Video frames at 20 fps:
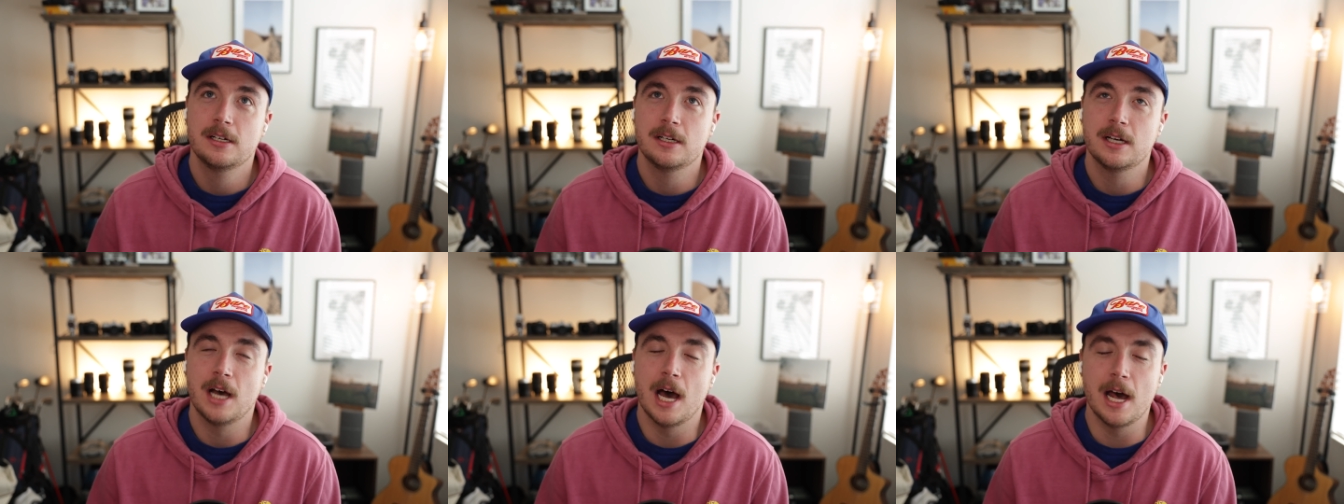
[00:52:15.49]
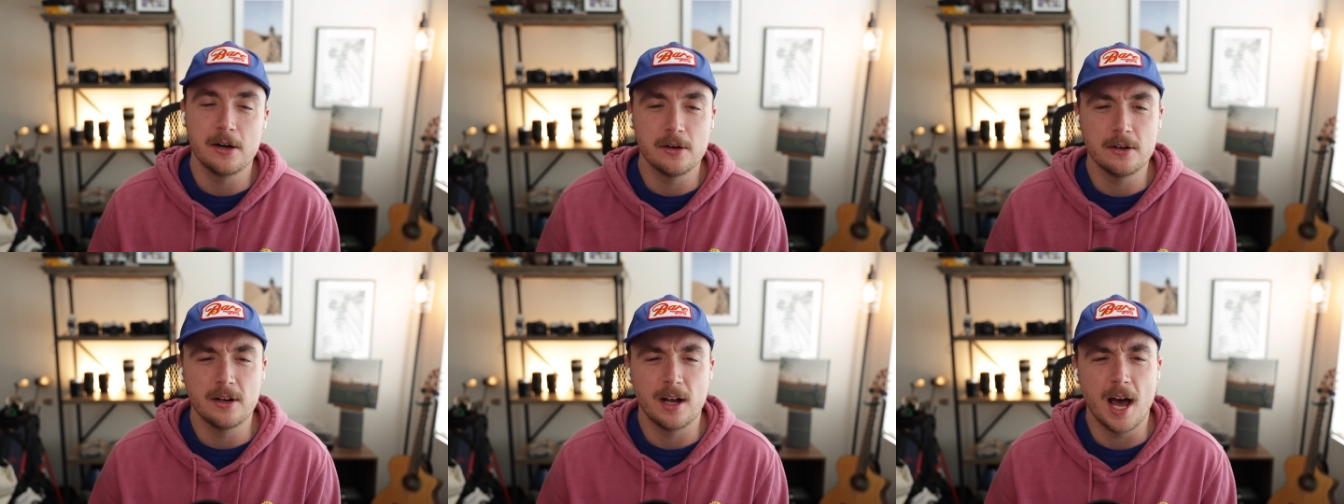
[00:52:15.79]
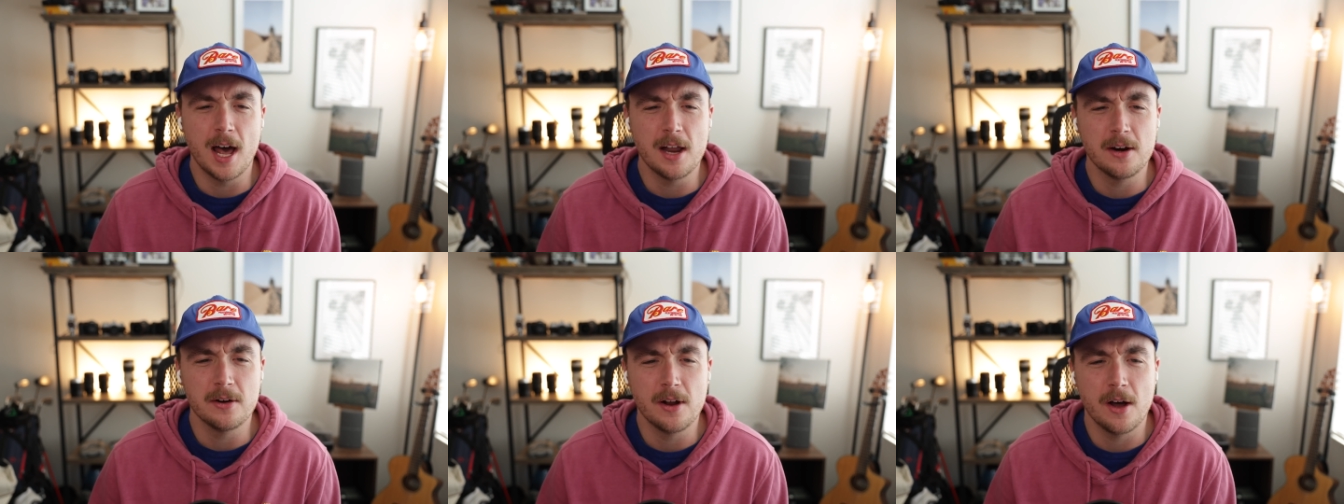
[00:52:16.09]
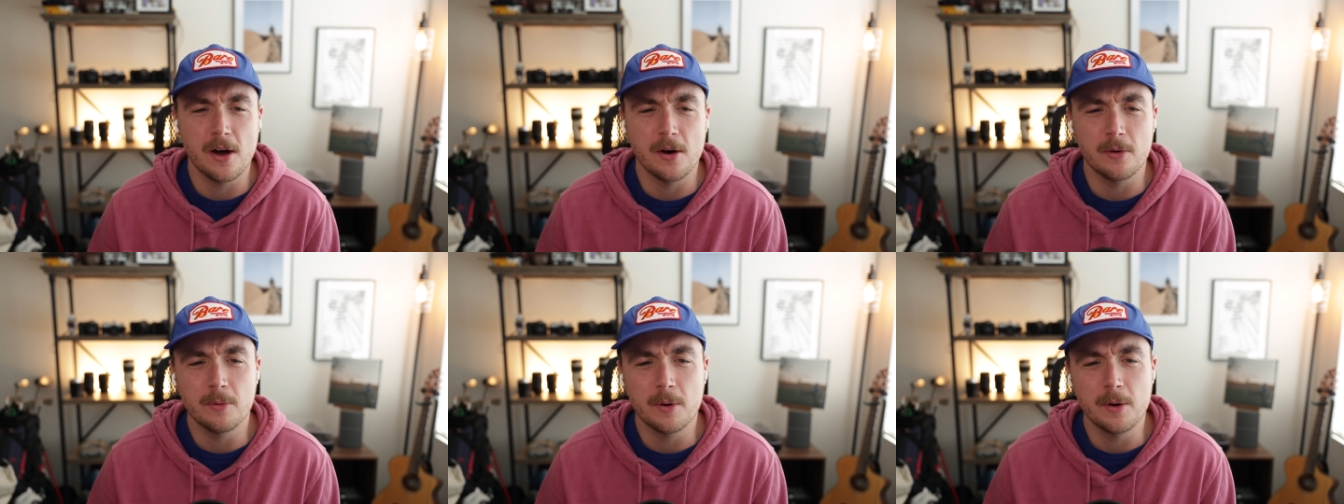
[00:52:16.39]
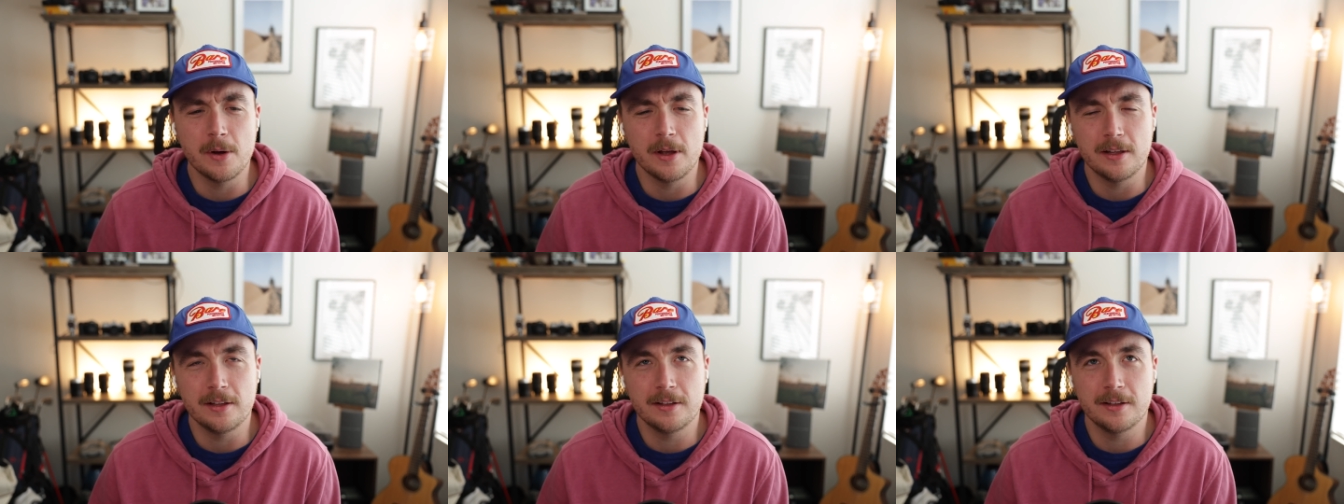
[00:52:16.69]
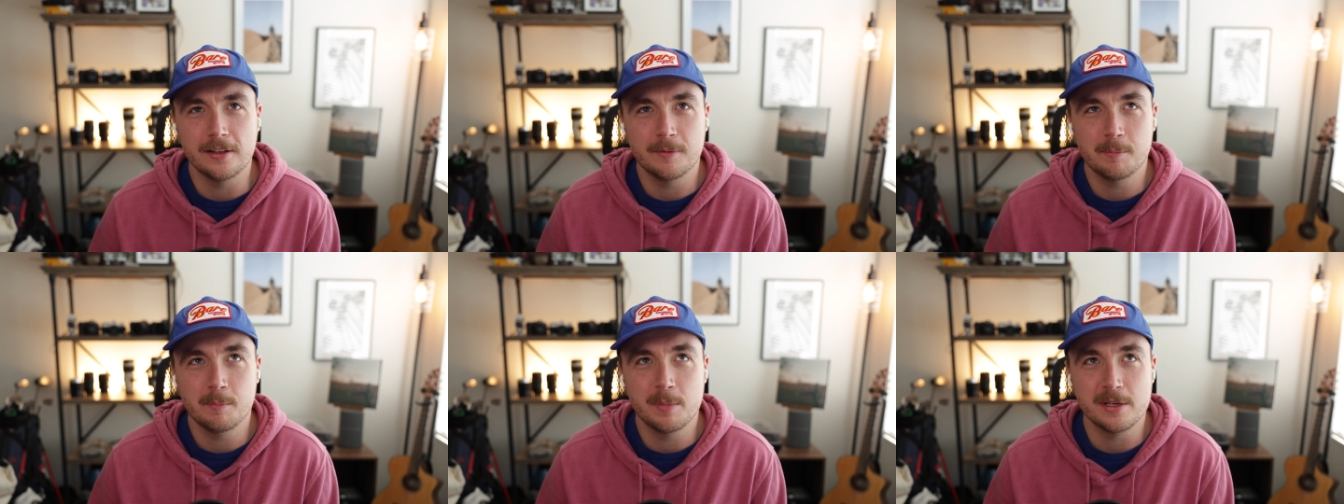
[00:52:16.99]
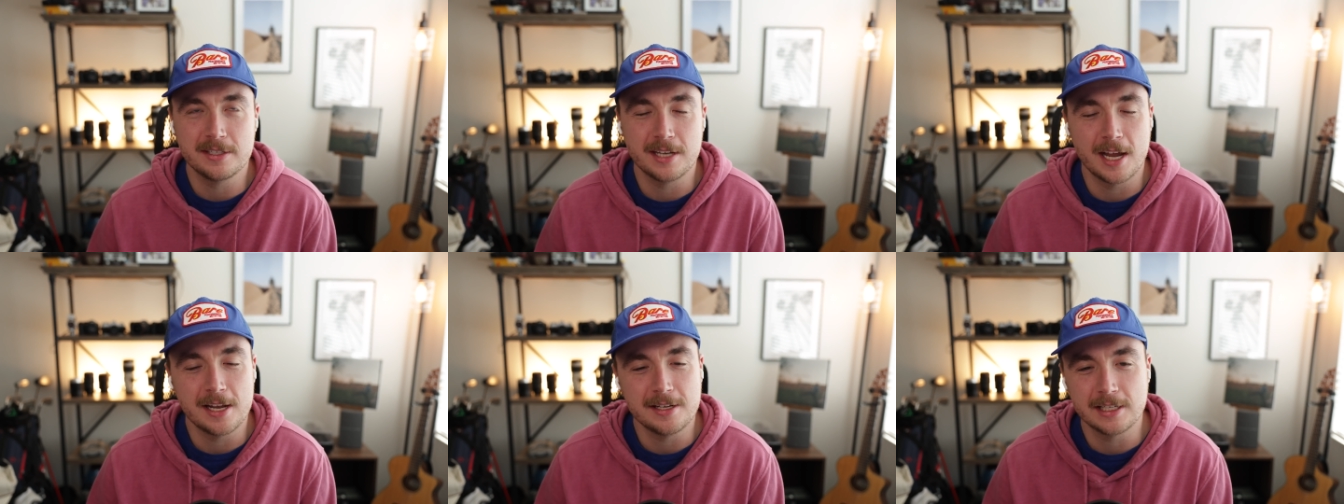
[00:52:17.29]
I don't know. I don't know what
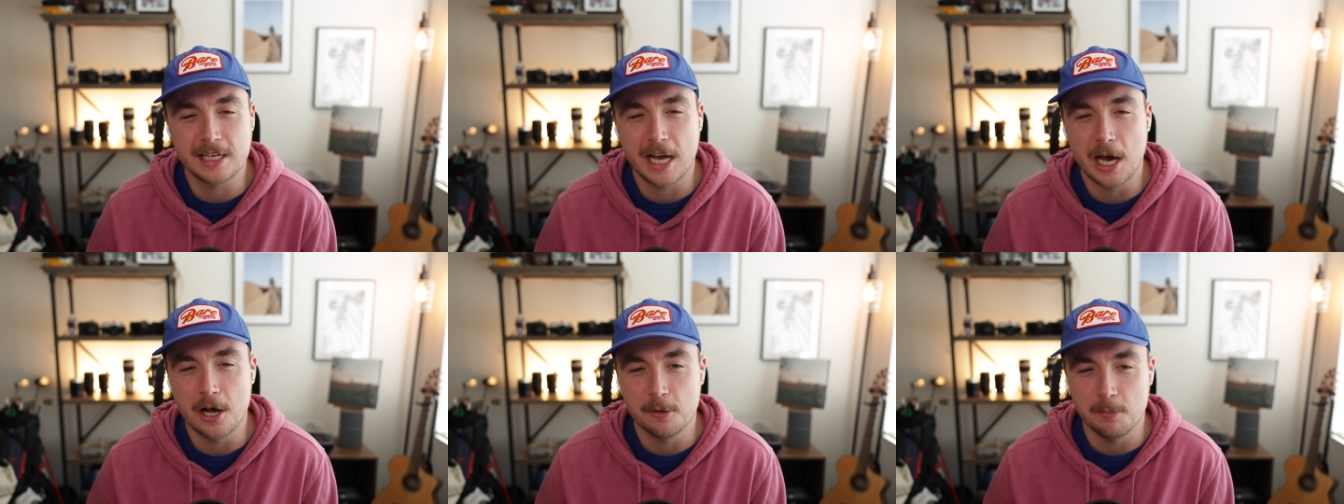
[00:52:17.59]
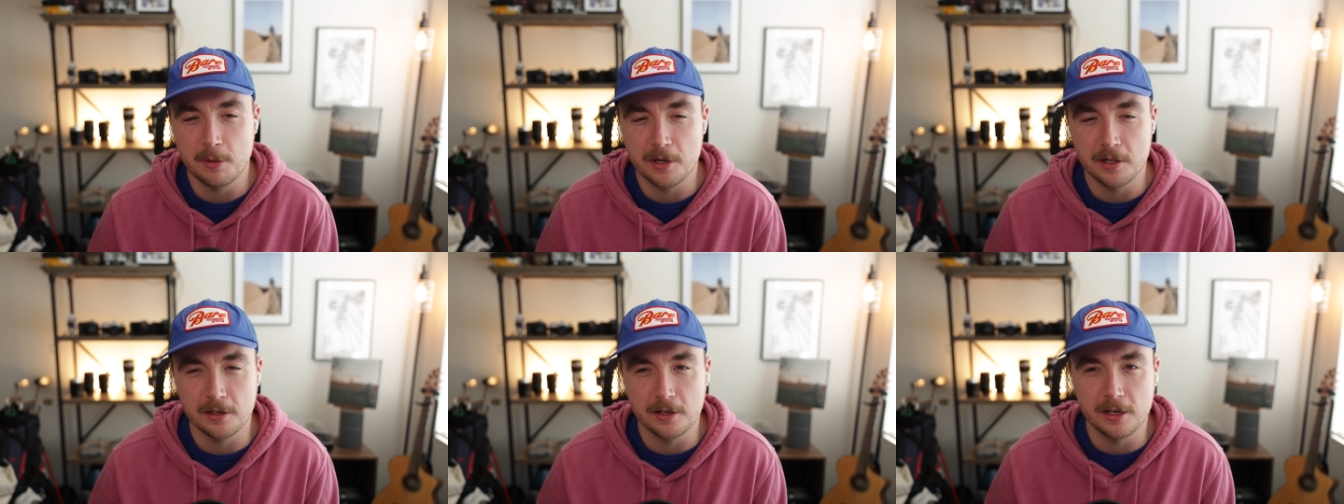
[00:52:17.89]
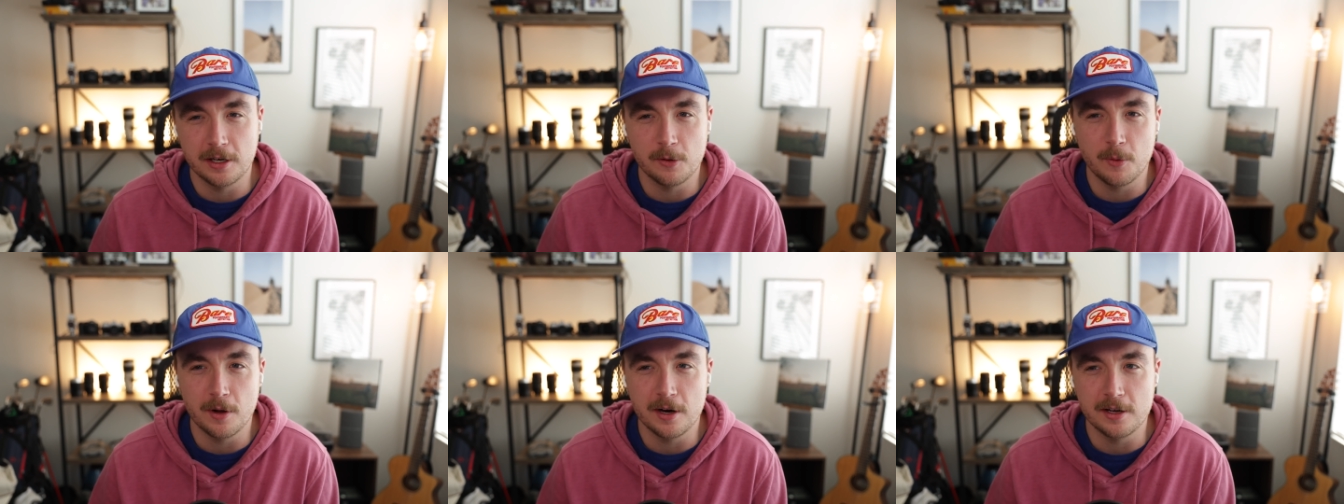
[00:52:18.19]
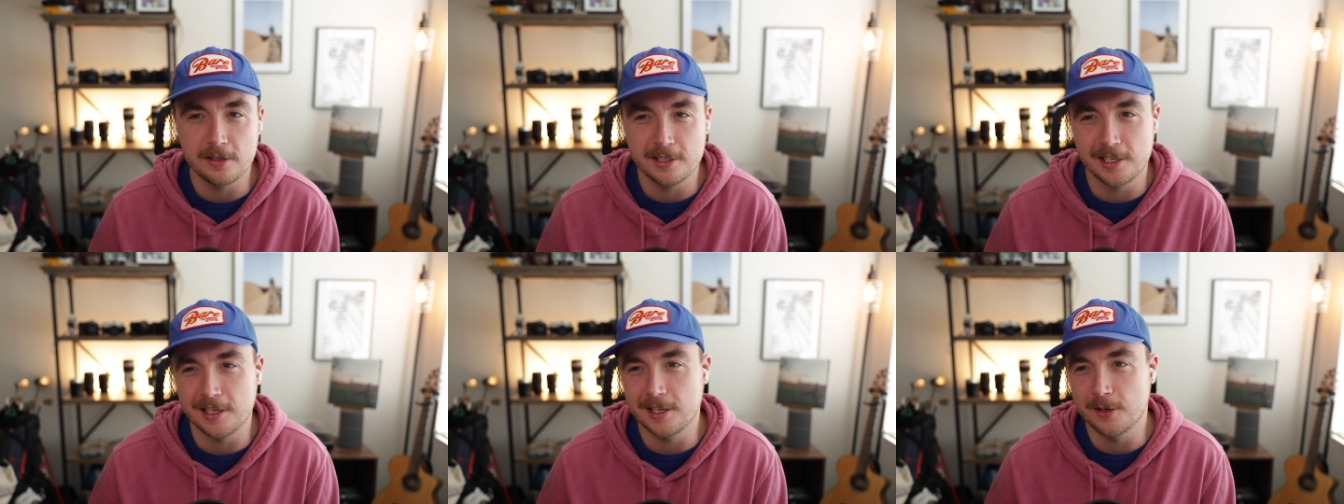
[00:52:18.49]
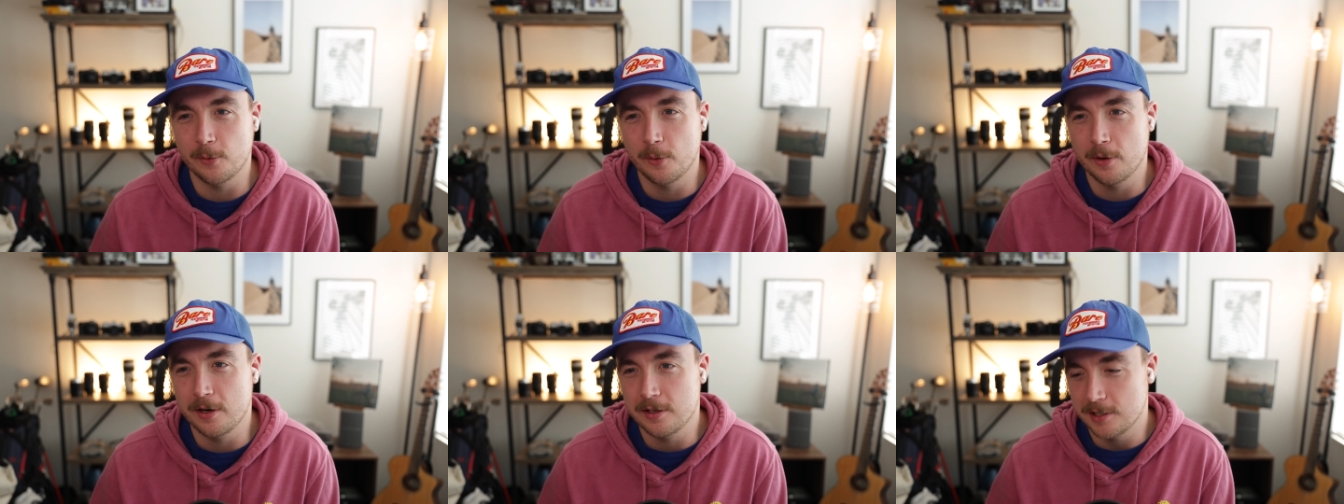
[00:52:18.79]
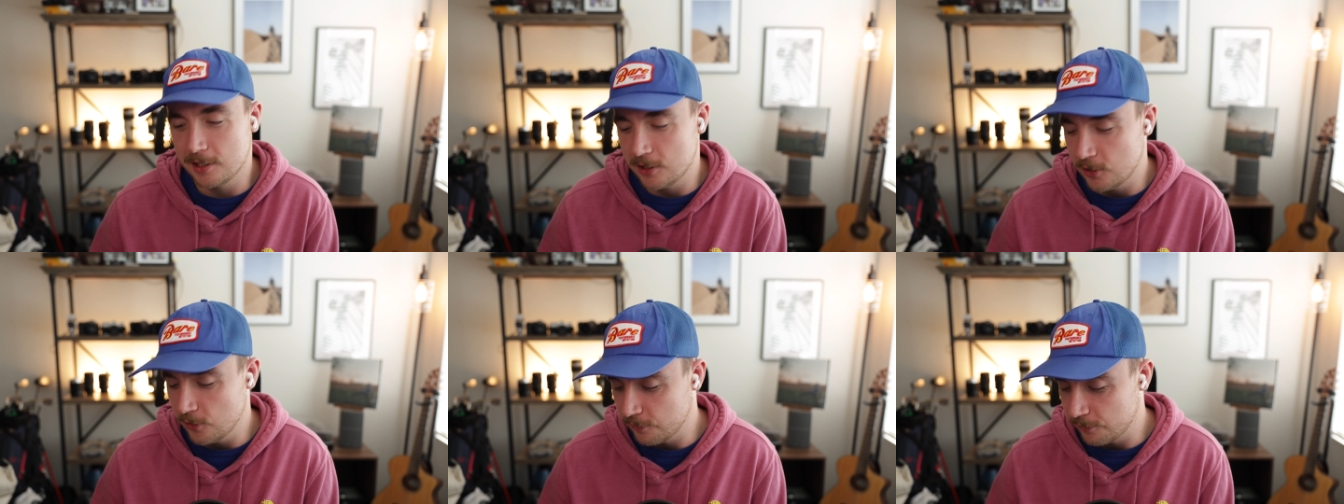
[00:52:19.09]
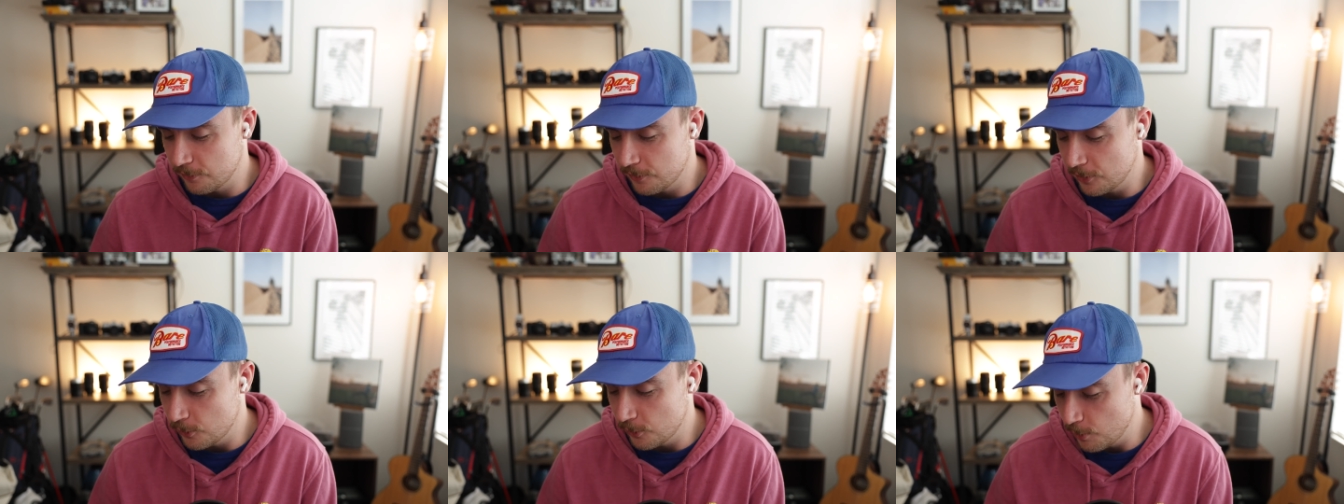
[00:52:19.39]
besides accountability. What is it? What does it do for
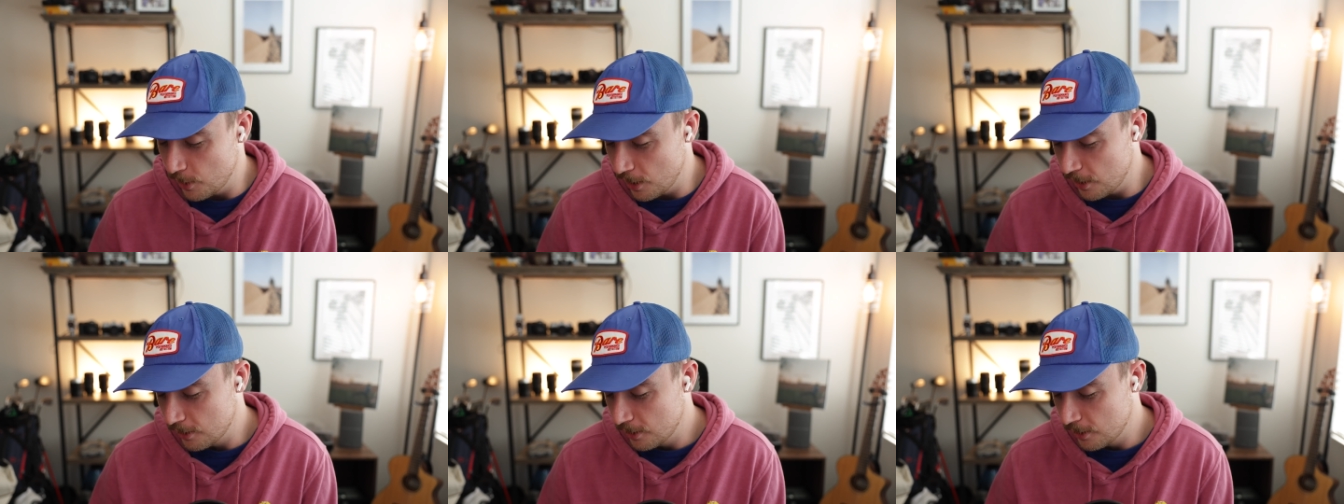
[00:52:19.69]
you, Ben?